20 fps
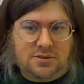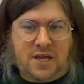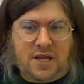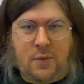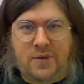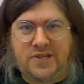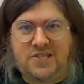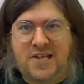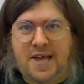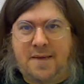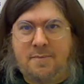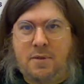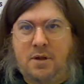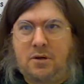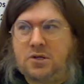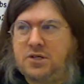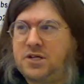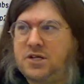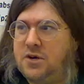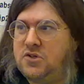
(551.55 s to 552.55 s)
Can we say
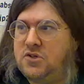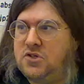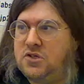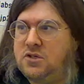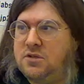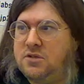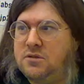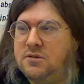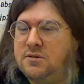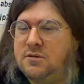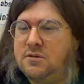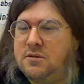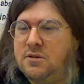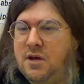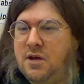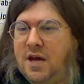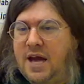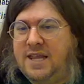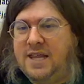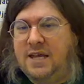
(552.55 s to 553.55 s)
milquetoast?
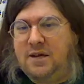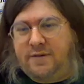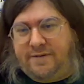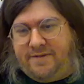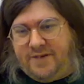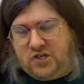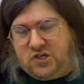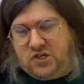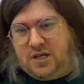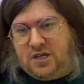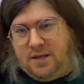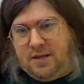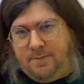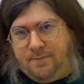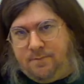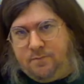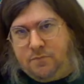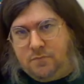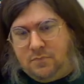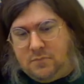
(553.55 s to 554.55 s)
I think officially,
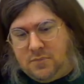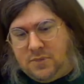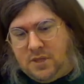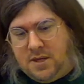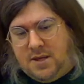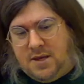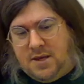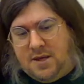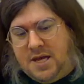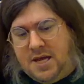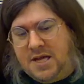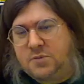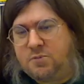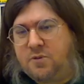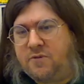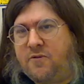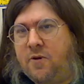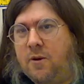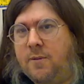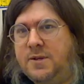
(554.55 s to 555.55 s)
his
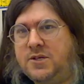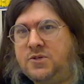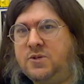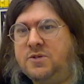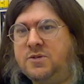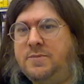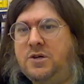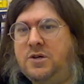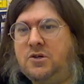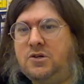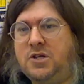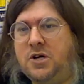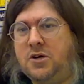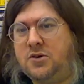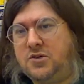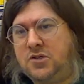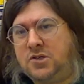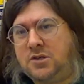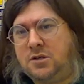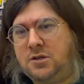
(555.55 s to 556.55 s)
performance was
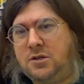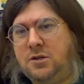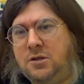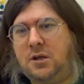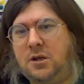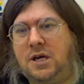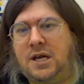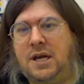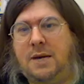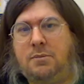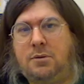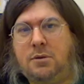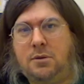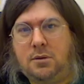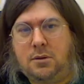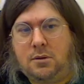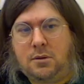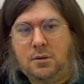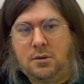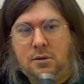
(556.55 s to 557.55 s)
milquetoast. Look it up.
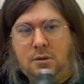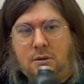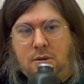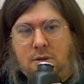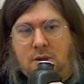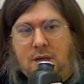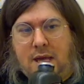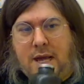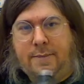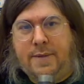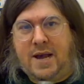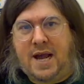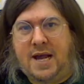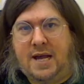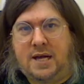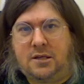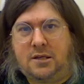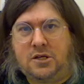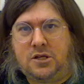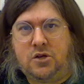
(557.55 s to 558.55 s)
M I
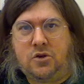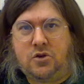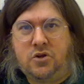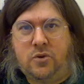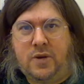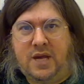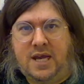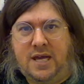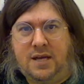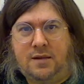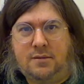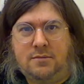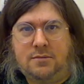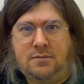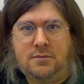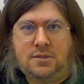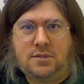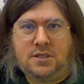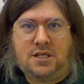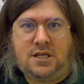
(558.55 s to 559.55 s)
L Q U E
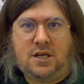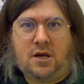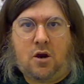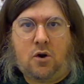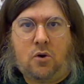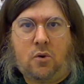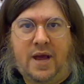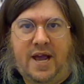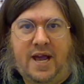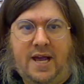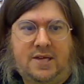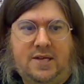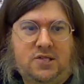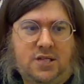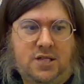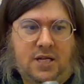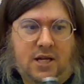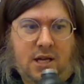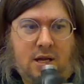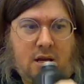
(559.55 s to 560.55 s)
T O A S
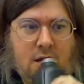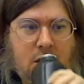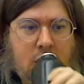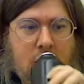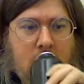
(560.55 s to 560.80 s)
T.